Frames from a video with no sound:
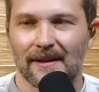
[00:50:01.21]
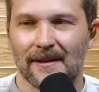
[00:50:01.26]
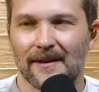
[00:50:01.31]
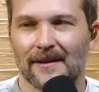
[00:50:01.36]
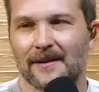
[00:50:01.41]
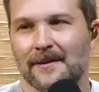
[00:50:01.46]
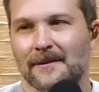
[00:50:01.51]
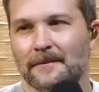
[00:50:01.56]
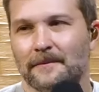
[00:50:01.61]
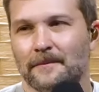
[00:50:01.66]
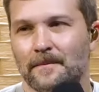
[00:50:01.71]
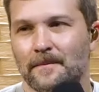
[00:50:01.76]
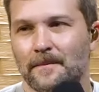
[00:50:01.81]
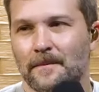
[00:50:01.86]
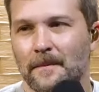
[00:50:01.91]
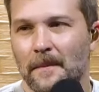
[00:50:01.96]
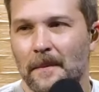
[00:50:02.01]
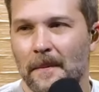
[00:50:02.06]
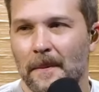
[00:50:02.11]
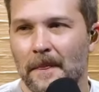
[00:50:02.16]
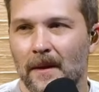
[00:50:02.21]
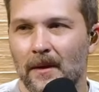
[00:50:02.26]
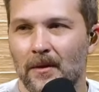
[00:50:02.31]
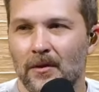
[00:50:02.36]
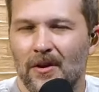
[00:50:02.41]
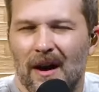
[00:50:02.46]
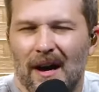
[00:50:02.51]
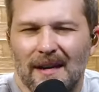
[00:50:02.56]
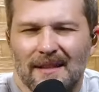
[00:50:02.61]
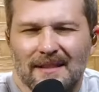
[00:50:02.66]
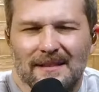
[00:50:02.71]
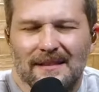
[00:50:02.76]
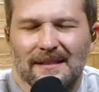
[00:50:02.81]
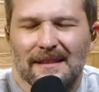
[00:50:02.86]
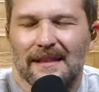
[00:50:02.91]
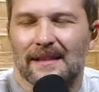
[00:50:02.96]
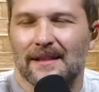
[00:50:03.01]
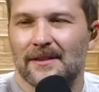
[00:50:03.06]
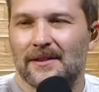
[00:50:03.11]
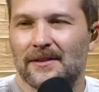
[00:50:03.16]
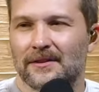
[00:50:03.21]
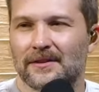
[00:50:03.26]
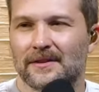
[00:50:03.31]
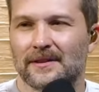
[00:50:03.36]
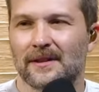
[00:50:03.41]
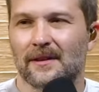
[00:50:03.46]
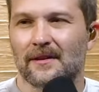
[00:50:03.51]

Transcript: well, you isolated yourself you isolated from community